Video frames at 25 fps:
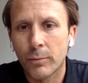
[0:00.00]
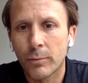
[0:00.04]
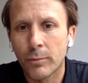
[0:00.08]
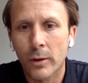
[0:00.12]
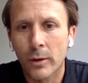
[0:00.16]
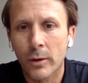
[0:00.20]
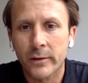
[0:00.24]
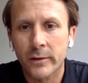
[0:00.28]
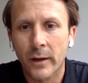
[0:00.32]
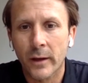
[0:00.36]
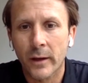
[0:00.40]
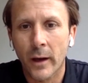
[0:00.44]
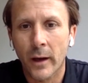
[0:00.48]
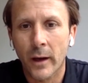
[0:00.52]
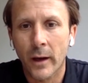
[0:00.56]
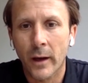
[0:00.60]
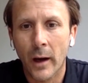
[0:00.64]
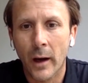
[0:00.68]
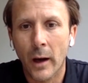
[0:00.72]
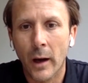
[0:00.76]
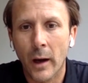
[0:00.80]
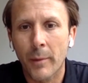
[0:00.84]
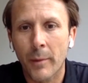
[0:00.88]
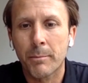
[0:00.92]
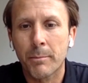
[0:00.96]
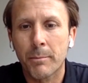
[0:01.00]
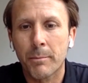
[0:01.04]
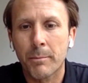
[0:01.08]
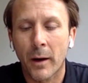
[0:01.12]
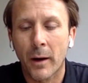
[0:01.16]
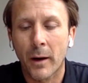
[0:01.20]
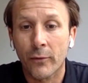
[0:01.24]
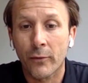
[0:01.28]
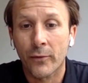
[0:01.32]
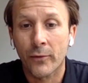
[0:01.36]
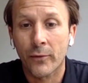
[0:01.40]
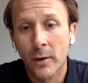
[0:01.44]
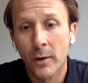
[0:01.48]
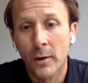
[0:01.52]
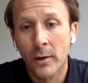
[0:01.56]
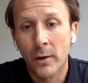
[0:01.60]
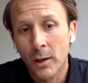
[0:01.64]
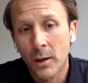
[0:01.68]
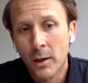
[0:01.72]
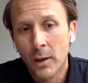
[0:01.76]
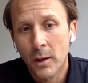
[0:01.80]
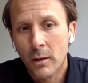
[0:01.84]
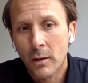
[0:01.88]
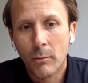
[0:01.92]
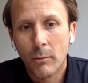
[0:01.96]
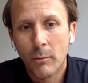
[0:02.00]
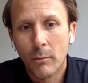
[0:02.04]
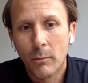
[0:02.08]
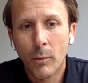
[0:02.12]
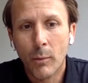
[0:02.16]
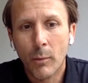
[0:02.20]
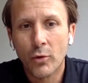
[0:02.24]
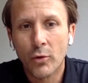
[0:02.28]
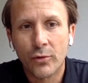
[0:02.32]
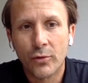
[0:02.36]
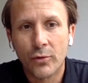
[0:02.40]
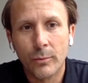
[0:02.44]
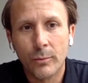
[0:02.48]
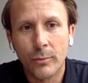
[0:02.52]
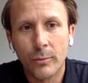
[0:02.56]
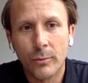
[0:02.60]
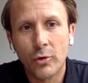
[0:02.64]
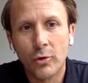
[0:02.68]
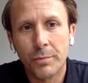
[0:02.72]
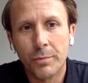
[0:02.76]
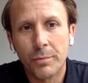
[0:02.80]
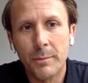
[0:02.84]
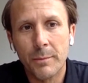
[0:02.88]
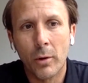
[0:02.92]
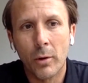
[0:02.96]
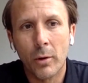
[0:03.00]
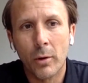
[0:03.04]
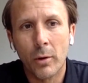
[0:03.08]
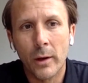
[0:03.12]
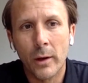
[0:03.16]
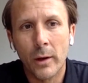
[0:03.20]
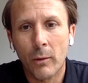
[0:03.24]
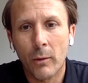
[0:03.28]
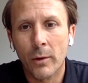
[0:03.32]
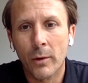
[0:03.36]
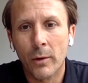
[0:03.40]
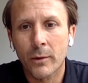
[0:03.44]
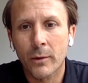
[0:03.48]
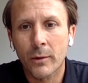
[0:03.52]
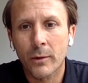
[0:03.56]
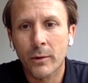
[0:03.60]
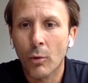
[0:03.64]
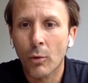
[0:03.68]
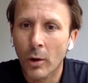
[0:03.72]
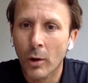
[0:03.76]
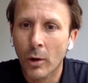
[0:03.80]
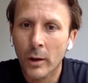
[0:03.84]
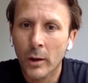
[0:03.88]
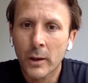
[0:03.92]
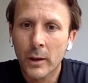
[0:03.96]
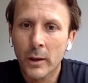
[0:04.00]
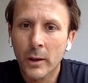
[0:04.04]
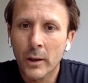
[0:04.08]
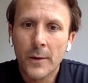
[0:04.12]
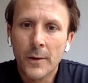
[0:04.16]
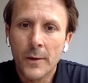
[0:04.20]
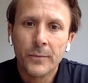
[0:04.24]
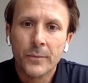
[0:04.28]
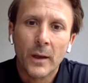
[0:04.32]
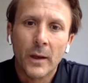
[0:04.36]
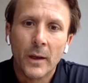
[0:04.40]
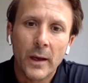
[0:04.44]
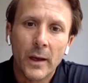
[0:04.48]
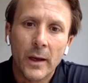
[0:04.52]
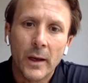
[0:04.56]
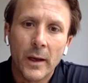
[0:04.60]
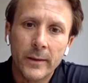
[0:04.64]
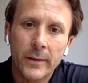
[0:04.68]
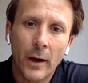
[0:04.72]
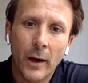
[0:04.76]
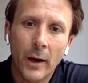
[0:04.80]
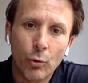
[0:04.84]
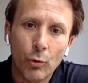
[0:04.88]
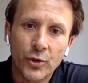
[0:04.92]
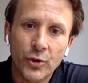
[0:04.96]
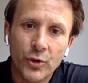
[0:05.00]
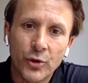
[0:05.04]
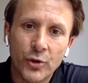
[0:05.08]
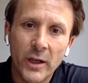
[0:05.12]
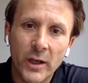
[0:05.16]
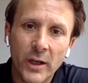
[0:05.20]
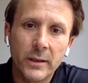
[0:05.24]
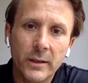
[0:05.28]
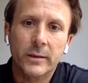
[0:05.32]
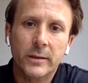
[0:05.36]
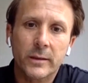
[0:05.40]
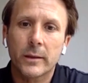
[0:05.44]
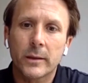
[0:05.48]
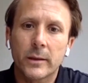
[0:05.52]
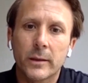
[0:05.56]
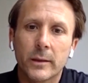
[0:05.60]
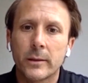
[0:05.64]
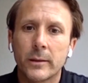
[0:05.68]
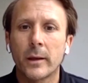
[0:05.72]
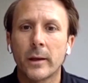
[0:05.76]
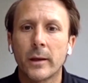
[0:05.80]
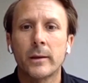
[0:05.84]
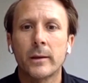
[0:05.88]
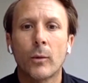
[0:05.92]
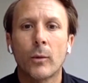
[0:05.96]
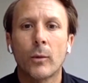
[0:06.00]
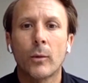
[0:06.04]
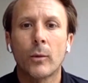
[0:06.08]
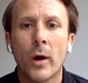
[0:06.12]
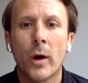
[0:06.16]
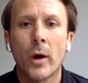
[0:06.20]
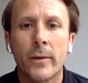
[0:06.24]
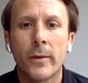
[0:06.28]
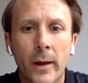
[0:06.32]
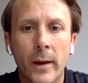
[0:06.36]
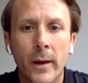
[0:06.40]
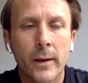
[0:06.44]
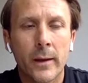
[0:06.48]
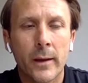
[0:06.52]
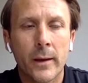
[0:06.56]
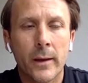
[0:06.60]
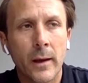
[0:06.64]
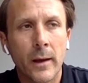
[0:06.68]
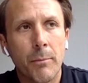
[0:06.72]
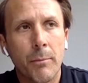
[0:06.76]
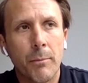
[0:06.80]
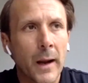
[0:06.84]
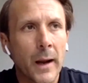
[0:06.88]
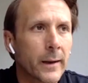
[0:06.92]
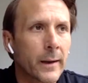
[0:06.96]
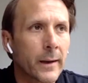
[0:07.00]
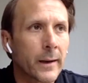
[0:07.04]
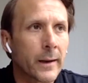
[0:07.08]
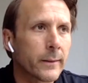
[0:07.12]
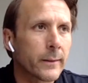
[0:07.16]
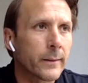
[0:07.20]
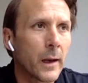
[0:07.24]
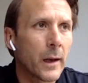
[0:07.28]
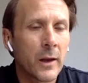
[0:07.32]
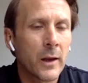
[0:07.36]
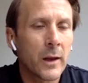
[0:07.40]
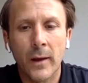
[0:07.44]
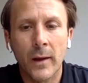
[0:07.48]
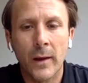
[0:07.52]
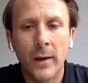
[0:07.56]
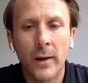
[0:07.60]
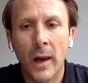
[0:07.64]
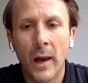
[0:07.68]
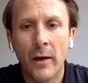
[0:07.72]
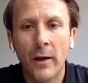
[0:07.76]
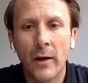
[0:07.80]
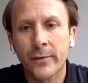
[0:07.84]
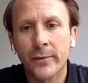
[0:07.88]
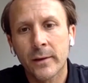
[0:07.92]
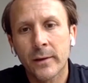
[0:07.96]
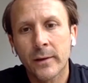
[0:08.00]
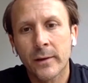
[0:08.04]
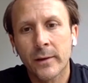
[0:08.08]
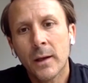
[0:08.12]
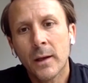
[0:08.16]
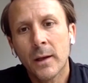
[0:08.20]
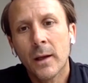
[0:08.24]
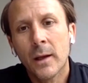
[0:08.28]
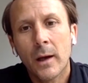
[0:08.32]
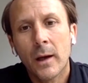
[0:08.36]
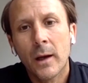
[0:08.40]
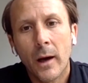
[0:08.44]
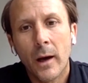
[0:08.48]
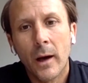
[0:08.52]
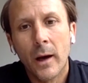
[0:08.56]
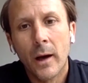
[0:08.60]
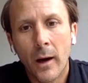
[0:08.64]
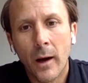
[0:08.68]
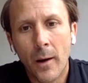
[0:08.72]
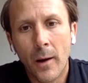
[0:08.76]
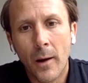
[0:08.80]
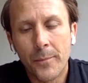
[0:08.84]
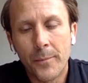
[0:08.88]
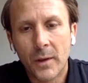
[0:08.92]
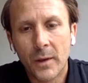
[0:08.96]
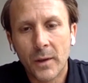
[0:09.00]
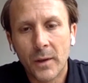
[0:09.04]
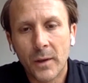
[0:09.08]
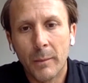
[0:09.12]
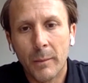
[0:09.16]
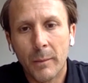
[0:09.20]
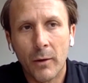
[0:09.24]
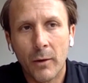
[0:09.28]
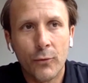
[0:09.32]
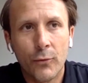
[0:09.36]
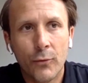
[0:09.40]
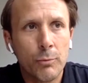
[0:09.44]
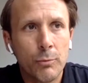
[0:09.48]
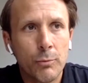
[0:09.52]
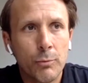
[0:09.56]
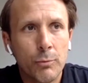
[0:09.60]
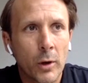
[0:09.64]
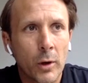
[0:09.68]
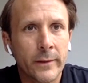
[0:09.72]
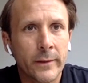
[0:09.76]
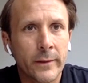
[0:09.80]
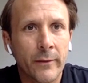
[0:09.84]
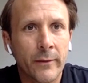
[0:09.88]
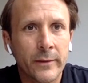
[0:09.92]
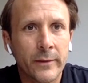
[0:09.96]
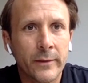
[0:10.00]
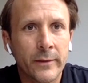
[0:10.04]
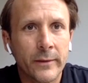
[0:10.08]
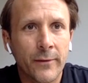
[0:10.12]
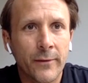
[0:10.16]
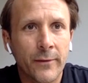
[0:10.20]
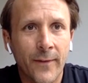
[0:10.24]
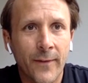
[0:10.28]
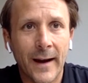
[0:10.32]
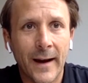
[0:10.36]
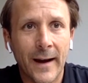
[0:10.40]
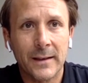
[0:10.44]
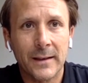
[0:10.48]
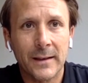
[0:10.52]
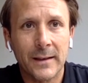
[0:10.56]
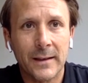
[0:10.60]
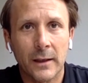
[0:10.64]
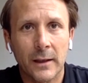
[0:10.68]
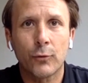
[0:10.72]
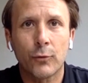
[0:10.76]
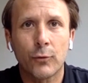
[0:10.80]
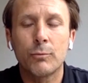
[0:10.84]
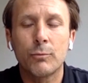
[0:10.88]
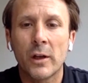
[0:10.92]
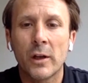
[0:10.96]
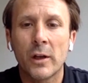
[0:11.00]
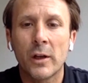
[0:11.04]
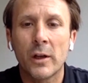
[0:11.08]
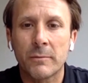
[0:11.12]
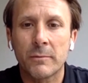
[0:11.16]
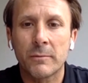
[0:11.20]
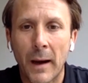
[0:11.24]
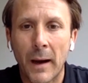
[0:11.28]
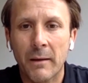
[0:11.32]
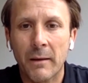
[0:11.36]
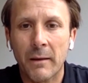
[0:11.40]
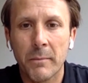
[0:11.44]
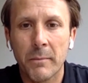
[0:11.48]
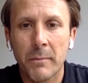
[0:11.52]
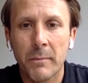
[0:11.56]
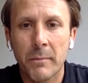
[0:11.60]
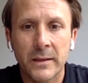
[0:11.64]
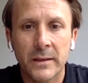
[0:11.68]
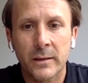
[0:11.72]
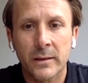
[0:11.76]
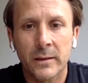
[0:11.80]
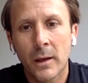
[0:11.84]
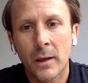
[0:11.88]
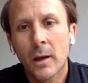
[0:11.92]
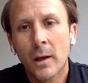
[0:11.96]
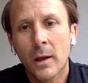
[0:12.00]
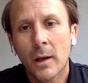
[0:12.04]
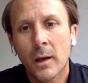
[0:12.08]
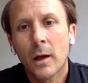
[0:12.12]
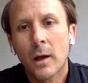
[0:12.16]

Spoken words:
Football is a big part of most people around the world in their routines, in the way they plan and they live their lives. About football, and the fact that football is back means